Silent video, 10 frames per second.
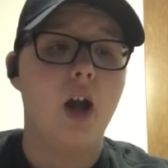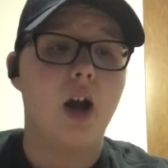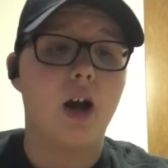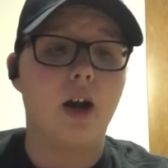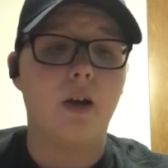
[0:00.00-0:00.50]

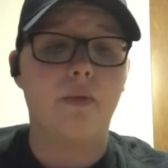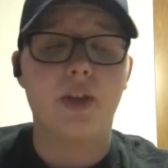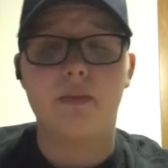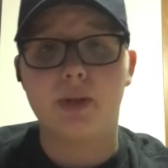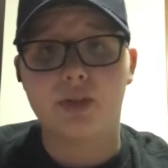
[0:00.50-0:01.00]
of
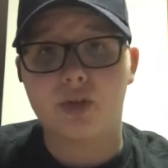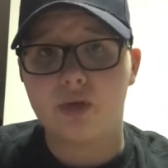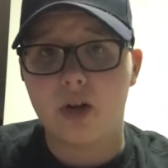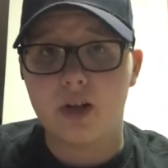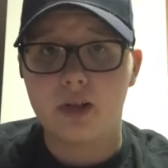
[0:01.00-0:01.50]
they've been
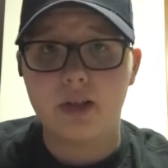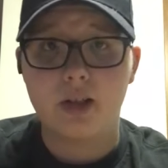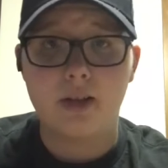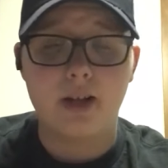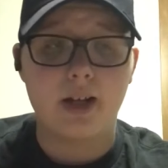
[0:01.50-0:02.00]

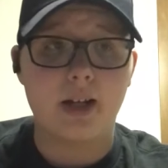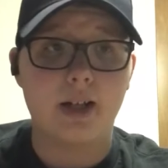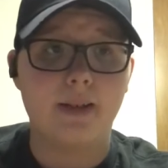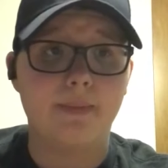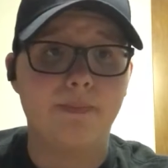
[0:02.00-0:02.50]
struggling.
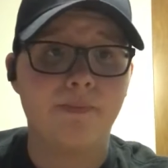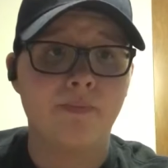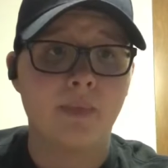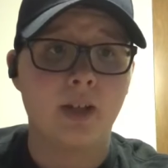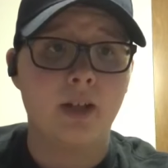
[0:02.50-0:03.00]

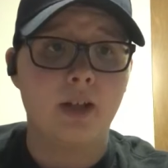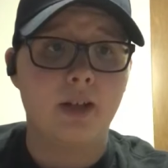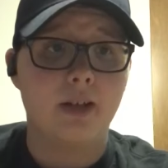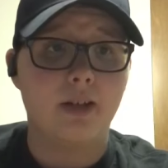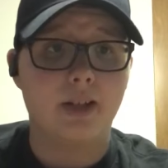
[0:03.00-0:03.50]

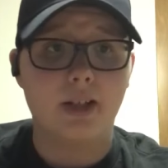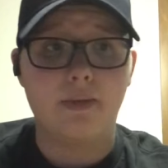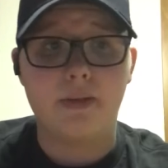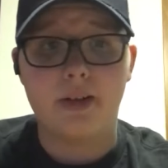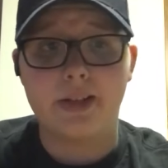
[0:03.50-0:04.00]
The
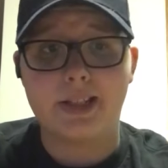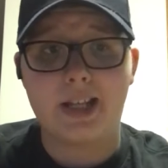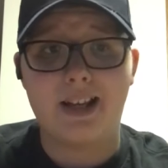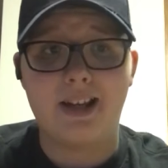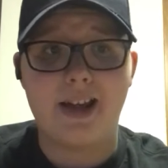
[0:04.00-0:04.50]
defense
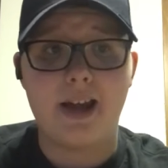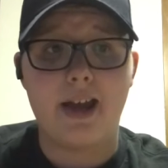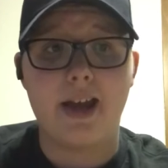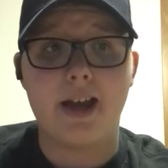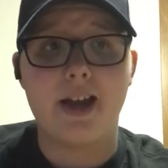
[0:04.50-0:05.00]

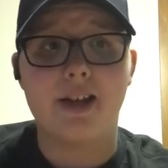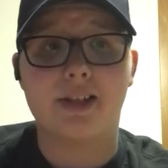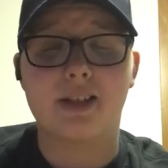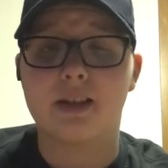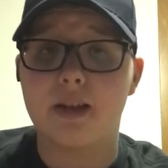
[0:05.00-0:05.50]

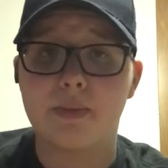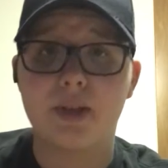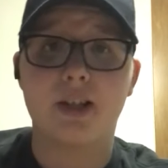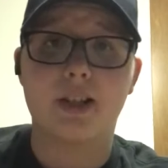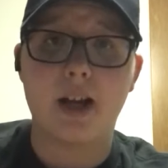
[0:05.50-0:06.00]
has slipped
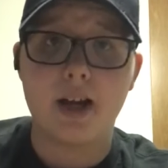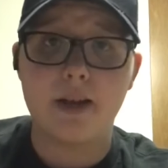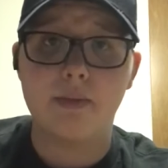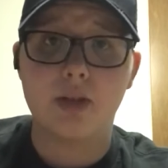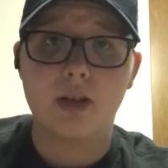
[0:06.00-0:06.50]
at
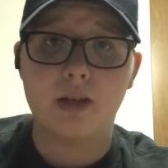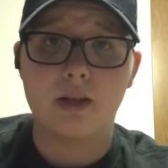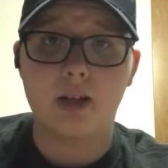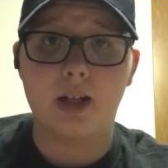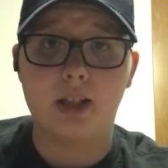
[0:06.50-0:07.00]
times.
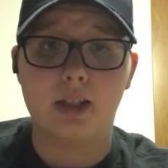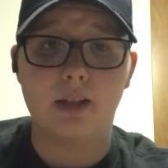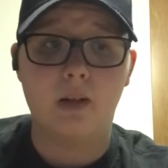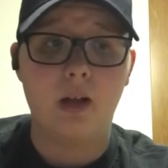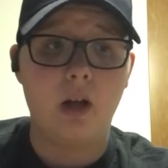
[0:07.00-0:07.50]

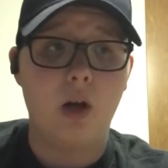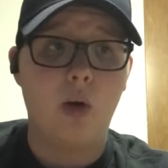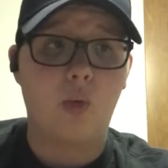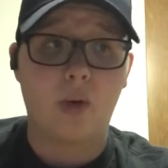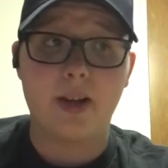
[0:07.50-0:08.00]

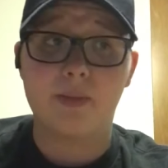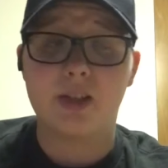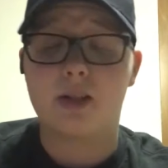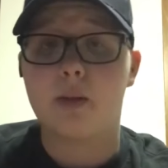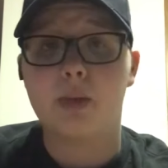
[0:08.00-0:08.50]
Rams
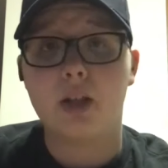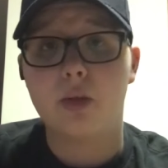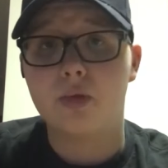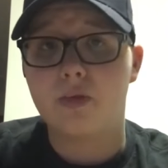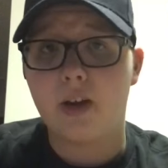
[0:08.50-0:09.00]
is going to be a
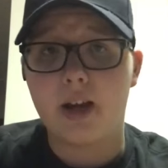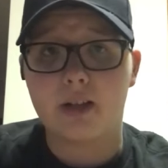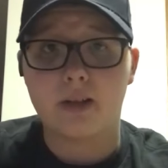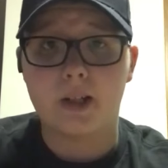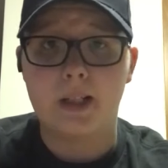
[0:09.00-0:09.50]
huge
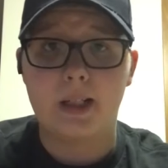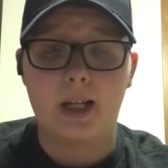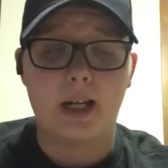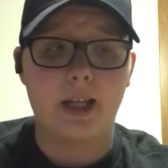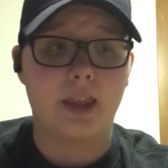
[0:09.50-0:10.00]
factor.
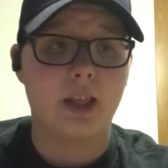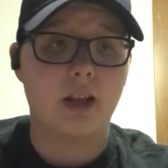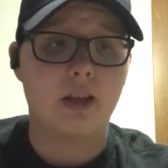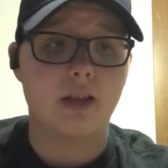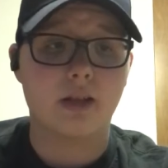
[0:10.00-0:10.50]
I
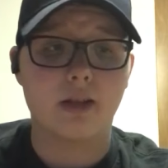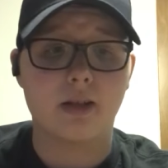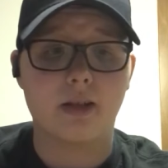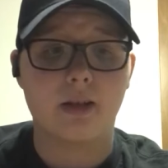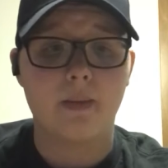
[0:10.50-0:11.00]
think this
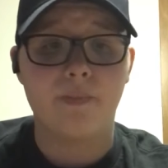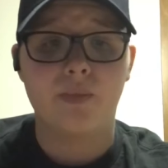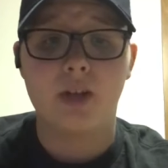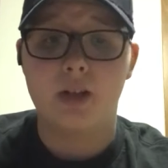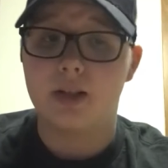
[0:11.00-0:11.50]
is,
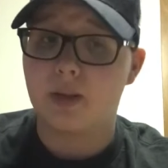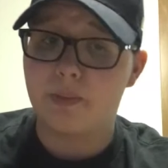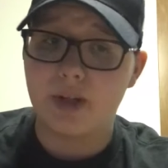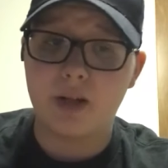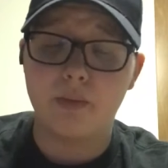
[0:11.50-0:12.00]
it's a
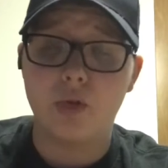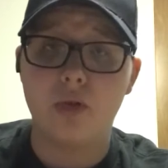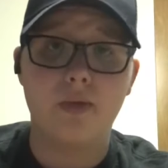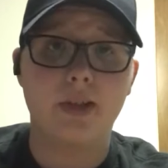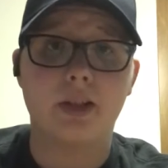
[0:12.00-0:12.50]
big
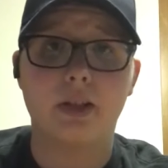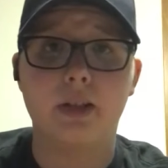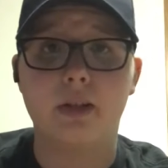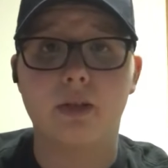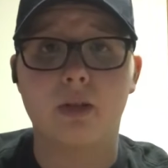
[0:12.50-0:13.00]
move. It can
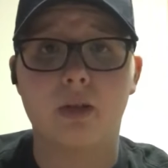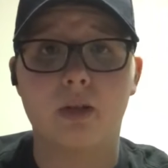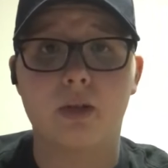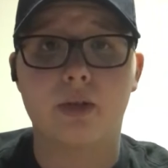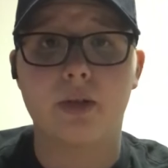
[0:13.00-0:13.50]

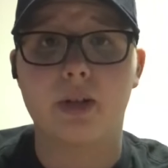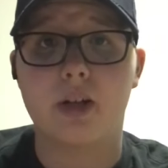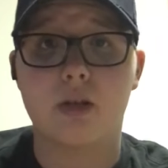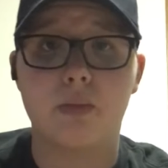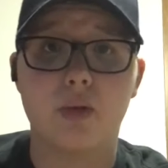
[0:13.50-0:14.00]
either turn
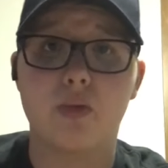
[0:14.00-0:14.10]
out to be